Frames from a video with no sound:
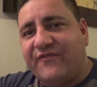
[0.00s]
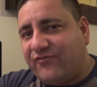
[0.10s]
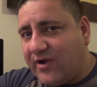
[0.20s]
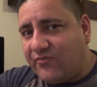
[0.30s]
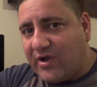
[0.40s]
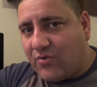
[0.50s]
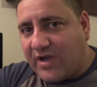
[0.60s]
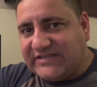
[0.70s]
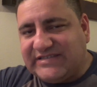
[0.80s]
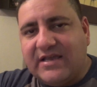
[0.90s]
friend
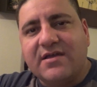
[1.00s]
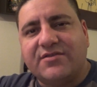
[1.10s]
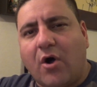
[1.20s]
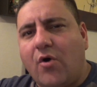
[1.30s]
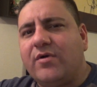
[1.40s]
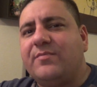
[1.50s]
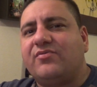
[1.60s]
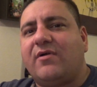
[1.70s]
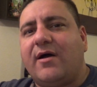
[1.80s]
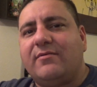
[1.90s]
requests. The only
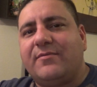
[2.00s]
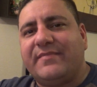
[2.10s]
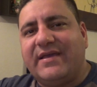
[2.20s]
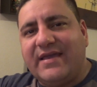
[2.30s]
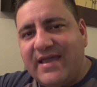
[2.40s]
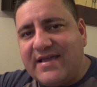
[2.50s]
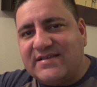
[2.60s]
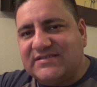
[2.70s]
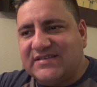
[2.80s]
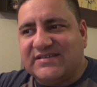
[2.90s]
problem
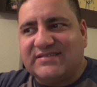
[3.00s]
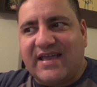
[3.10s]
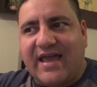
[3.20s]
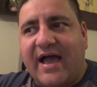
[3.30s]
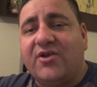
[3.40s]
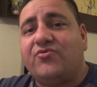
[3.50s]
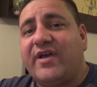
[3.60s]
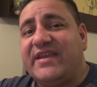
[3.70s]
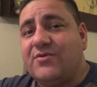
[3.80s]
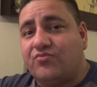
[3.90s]
is that I
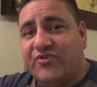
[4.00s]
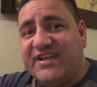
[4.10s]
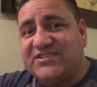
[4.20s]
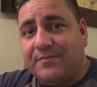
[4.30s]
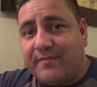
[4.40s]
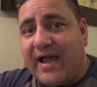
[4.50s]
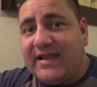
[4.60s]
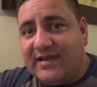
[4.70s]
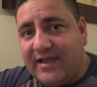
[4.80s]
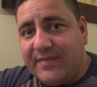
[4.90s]
already reached my
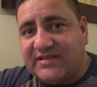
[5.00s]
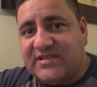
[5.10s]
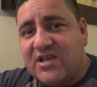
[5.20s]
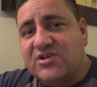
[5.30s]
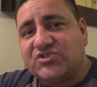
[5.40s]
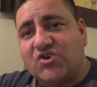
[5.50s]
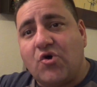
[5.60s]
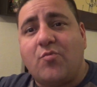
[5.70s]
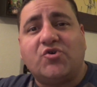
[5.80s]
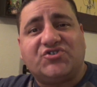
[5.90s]
limit.
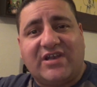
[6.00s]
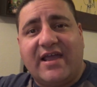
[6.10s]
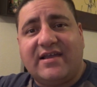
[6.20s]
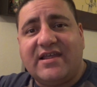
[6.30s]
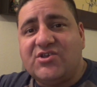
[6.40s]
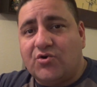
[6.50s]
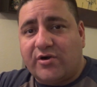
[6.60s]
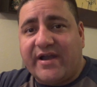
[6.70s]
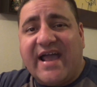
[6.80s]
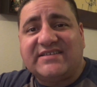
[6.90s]
So most likely
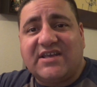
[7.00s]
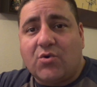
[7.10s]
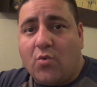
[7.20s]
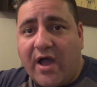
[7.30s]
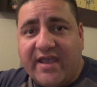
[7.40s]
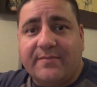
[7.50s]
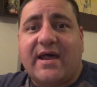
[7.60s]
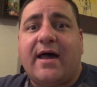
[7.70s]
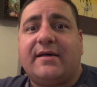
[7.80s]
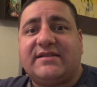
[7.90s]
you're asking why I'm
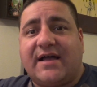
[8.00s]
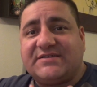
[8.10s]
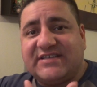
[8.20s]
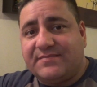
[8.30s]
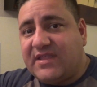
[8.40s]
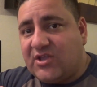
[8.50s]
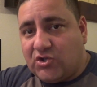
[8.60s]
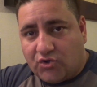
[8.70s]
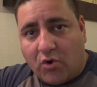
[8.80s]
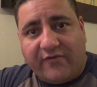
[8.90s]
not
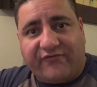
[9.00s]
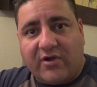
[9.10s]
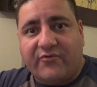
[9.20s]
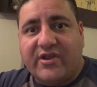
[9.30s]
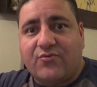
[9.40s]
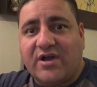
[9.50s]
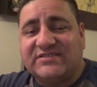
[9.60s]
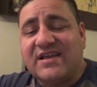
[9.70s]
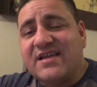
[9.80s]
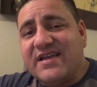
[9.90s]
accepting your friend
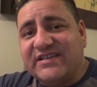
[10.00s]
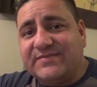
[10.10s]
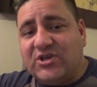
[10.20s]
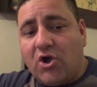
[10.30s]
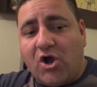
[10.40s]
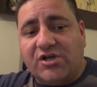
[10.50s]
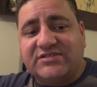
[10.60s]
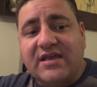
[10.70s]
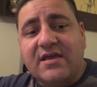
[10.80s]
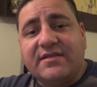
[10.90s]
request. It's
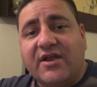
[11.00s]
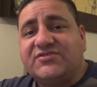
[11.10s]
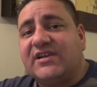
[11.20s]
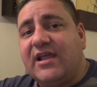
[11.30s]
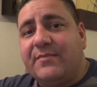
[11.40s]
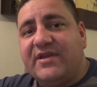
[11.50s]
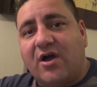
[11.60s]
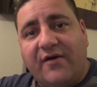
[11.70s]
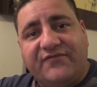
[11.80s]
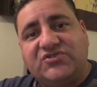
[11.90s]
because there's a limit
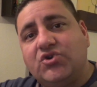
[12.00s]
of